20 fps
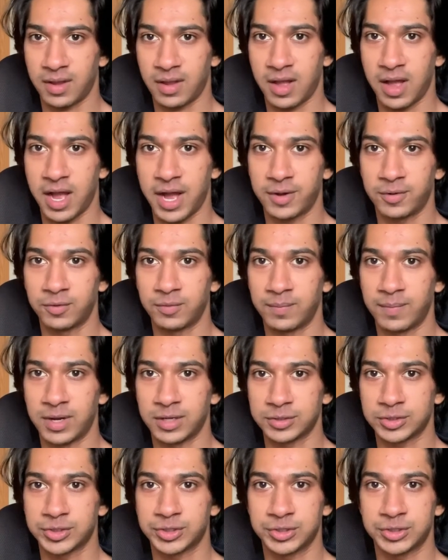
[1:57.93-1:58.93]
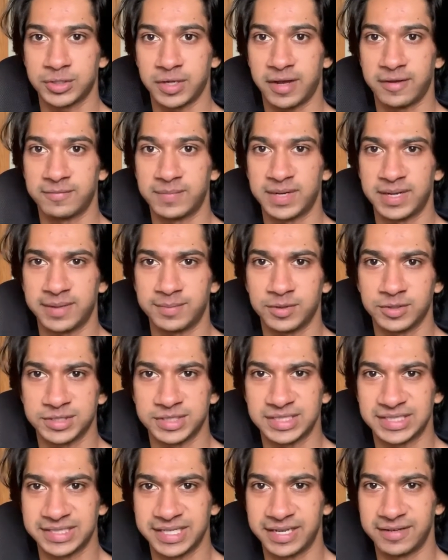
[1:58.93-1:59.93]
how much I've been able
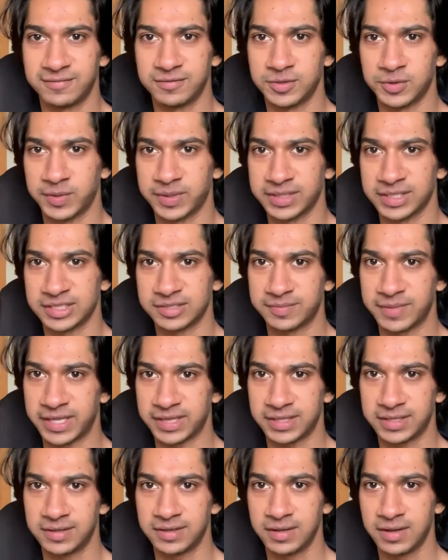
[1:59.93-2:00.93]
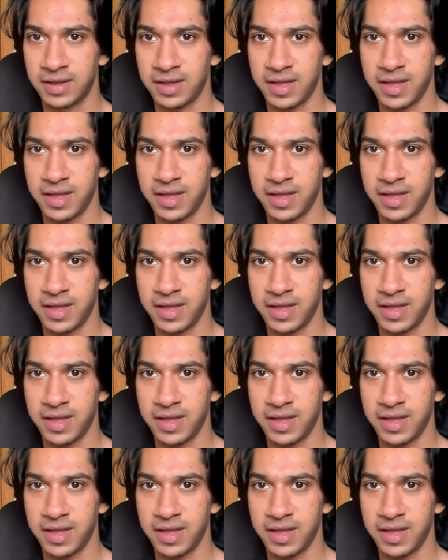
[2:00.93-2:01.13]
to save doing this method.